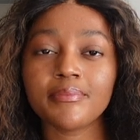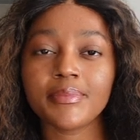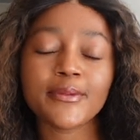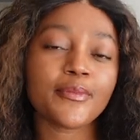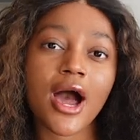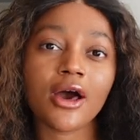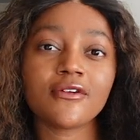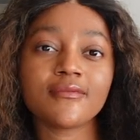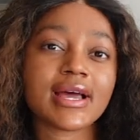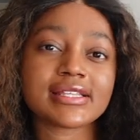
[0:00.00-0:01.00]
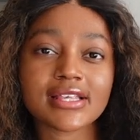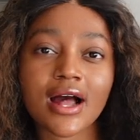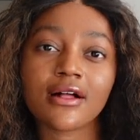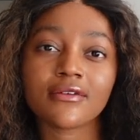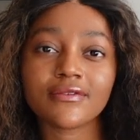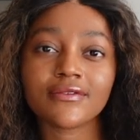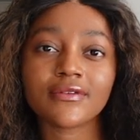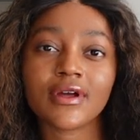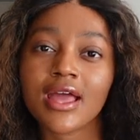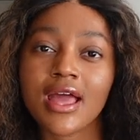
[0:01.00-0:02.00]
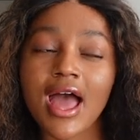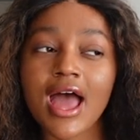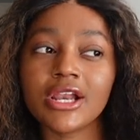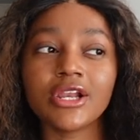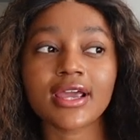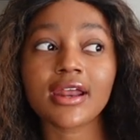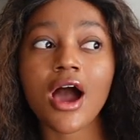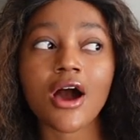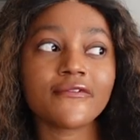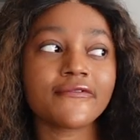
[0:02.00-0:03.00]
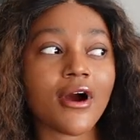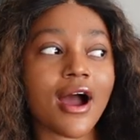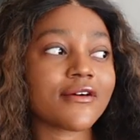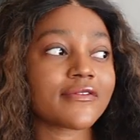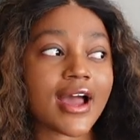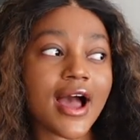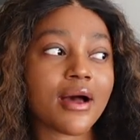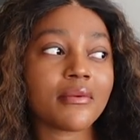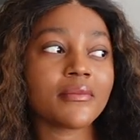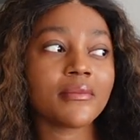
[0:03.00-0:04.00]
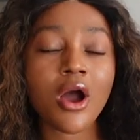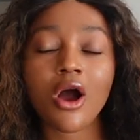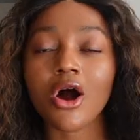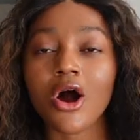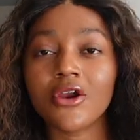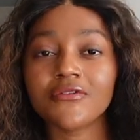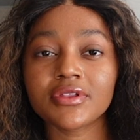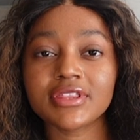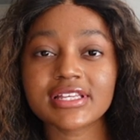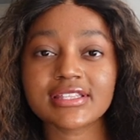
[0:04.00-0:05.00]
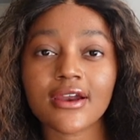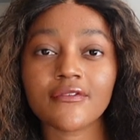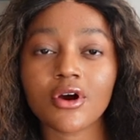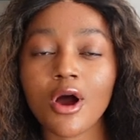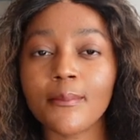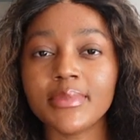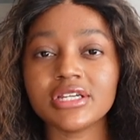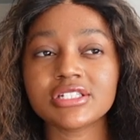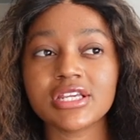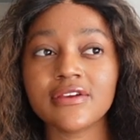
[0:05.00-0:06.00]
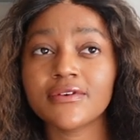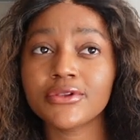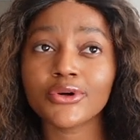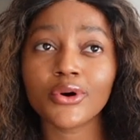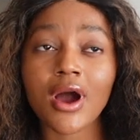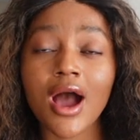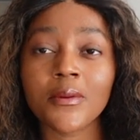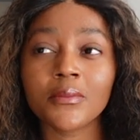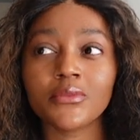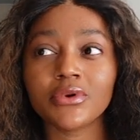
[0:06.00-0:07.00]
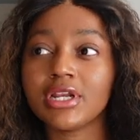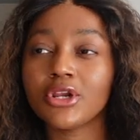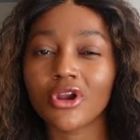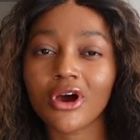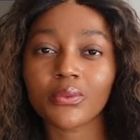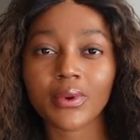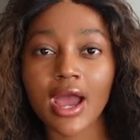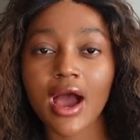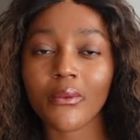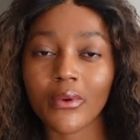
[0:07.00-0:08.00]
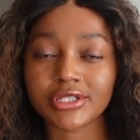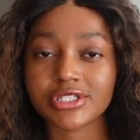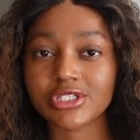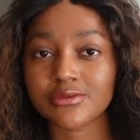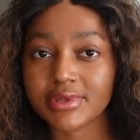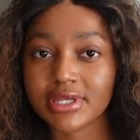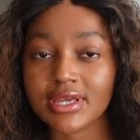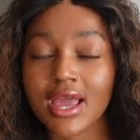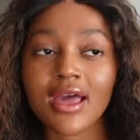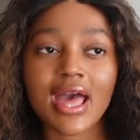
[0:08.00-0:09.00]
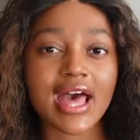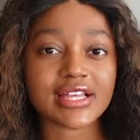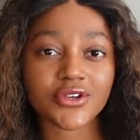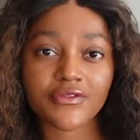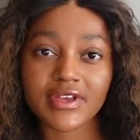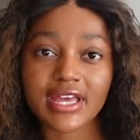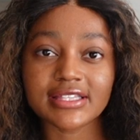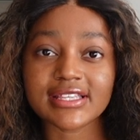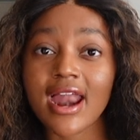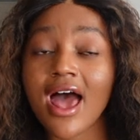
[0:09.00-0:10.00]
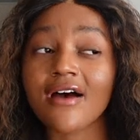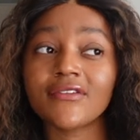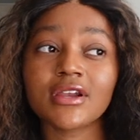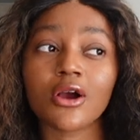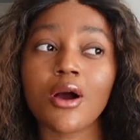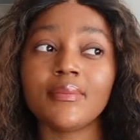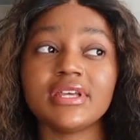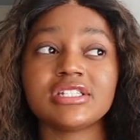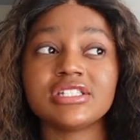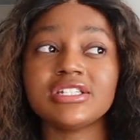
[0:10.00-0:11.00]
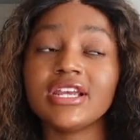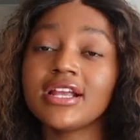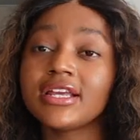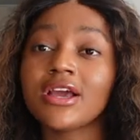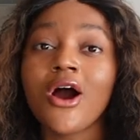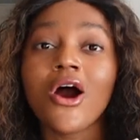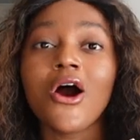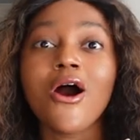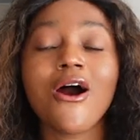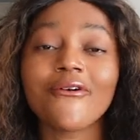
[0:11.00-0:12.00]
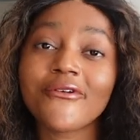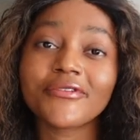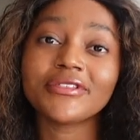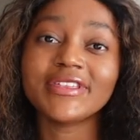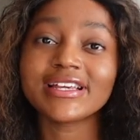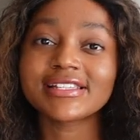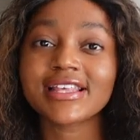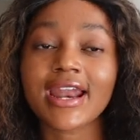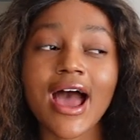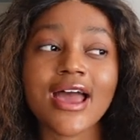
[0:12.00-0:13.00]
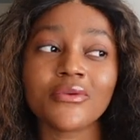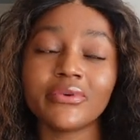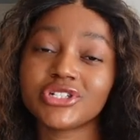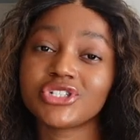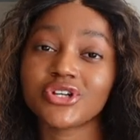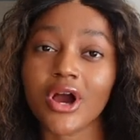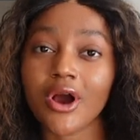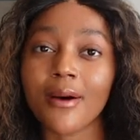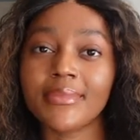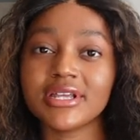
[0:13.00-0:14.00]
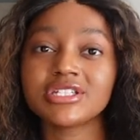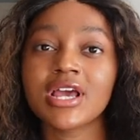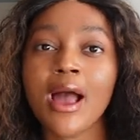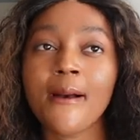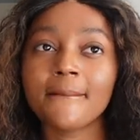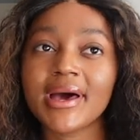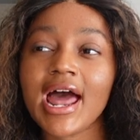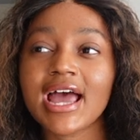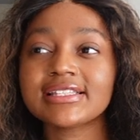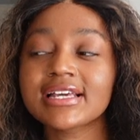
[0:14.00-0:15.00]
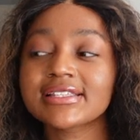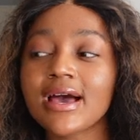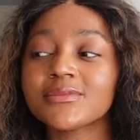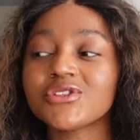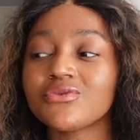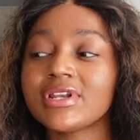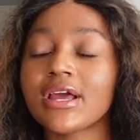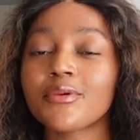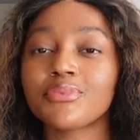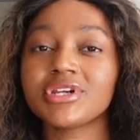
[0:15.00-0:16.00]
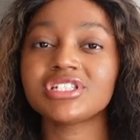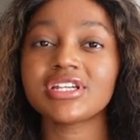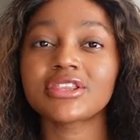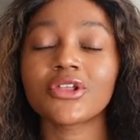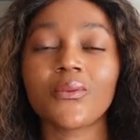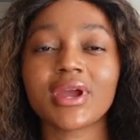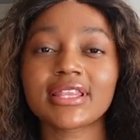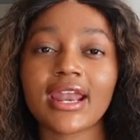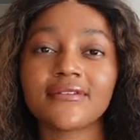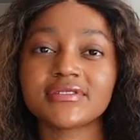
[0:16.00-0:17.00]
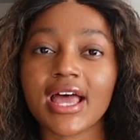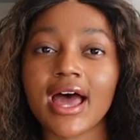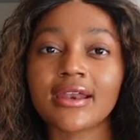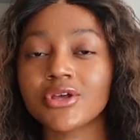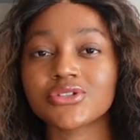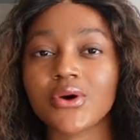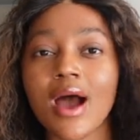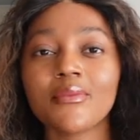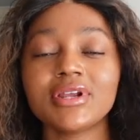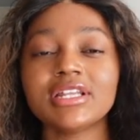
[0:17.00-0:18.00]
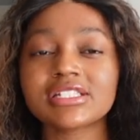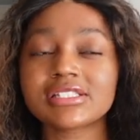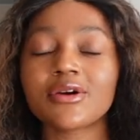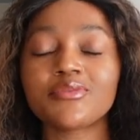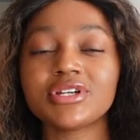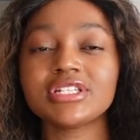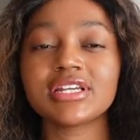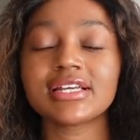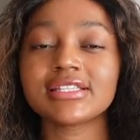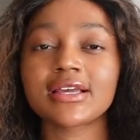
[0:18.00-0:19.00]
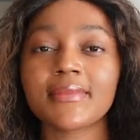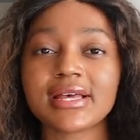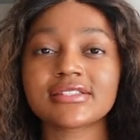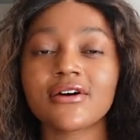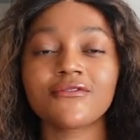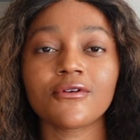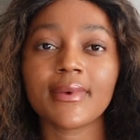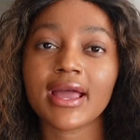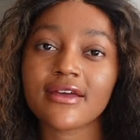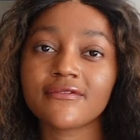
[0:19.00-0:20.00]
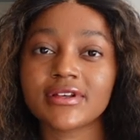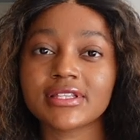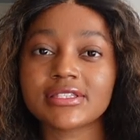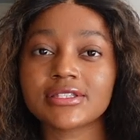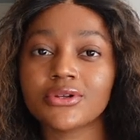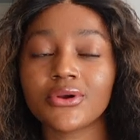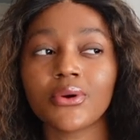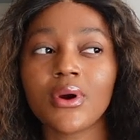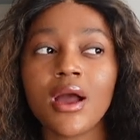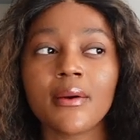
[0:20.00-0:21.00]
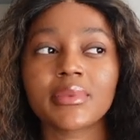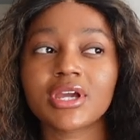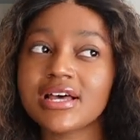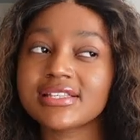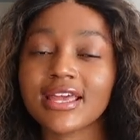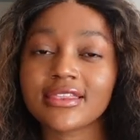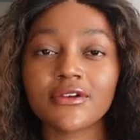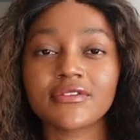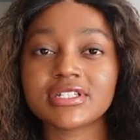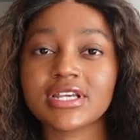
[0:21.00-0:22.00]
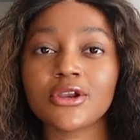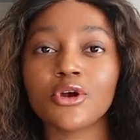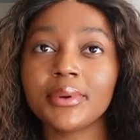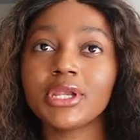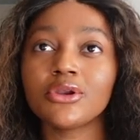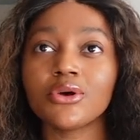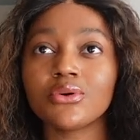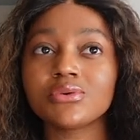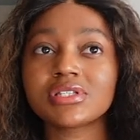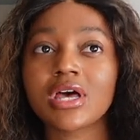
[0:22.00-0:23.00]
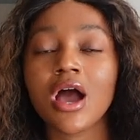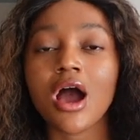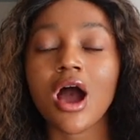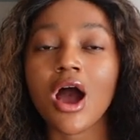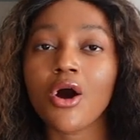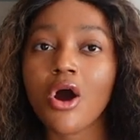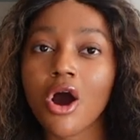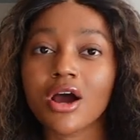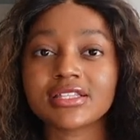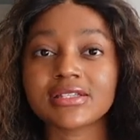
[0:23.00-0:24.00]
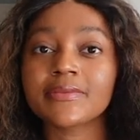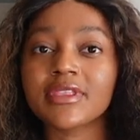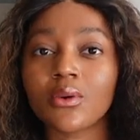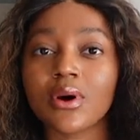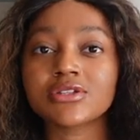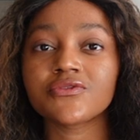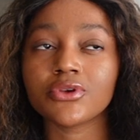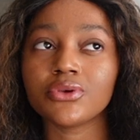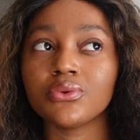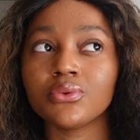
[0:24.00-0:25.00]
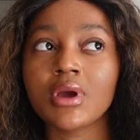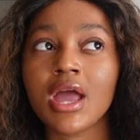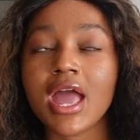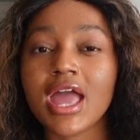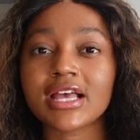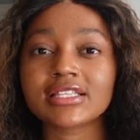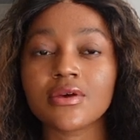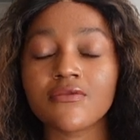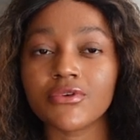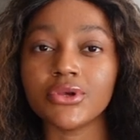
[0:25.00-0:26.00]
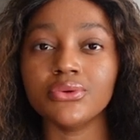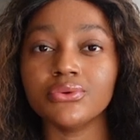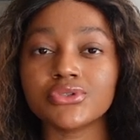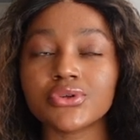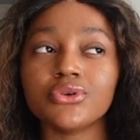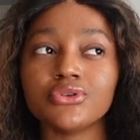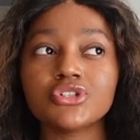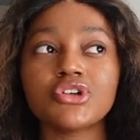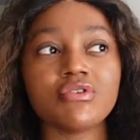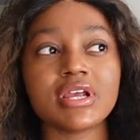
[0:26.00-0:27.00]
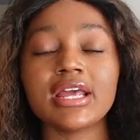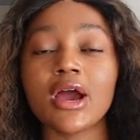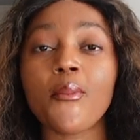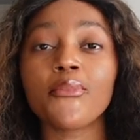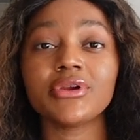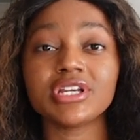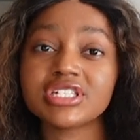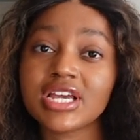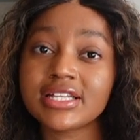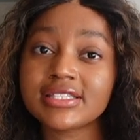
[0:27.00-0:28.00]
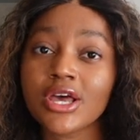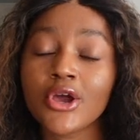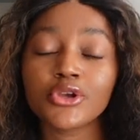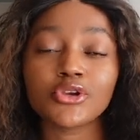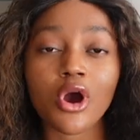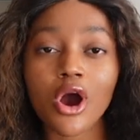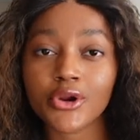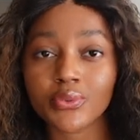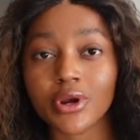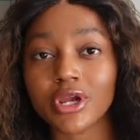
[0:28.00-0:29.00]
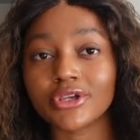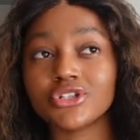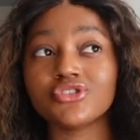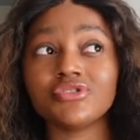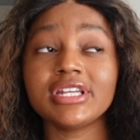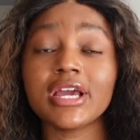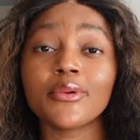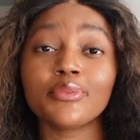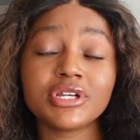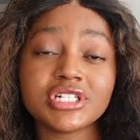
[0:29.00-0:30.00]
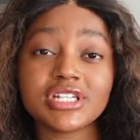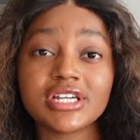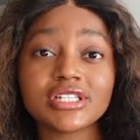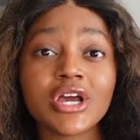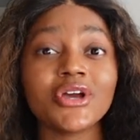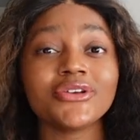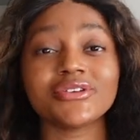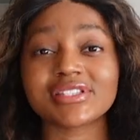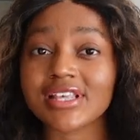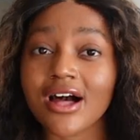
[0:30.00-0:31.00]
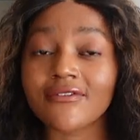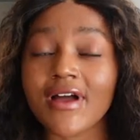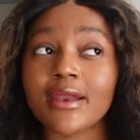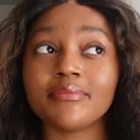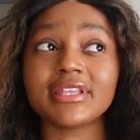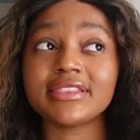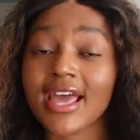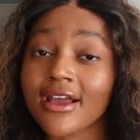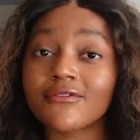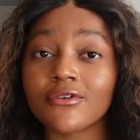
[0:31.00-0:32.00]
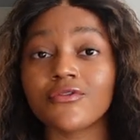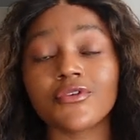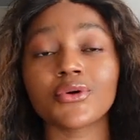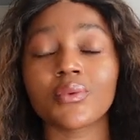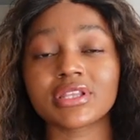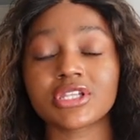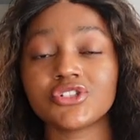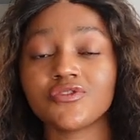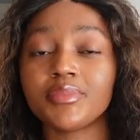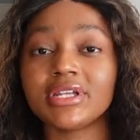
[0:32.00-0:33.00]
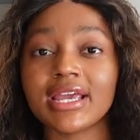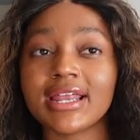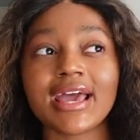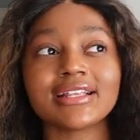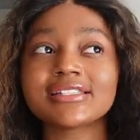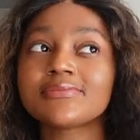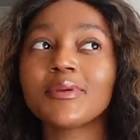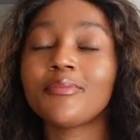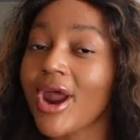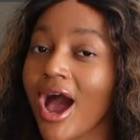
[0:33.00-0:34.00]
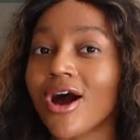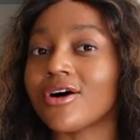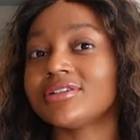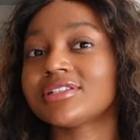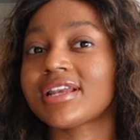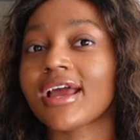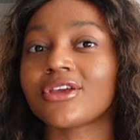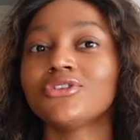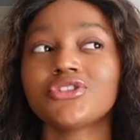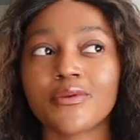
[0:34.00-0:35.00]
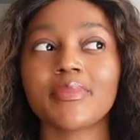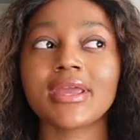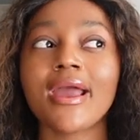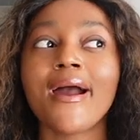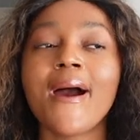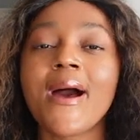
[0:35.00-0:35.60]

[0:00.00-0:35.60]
be proud of myself and look at how far I've come, all of the things that I've accomplished, even though I'm really not where I want to be as of yet, and I haven't accomplished nearly half of the things that I wish to accomplish. But I take time to really appreciate the work that I've done. So I'm really just appreciating myself for my efforts, you know, because at the end of the day, nobody knows how hard something was for you except for you. So you should really appreciate your hard work. You should really appreciate yourself and be thankful for the work that you've put in, and just be proud. Like, you should be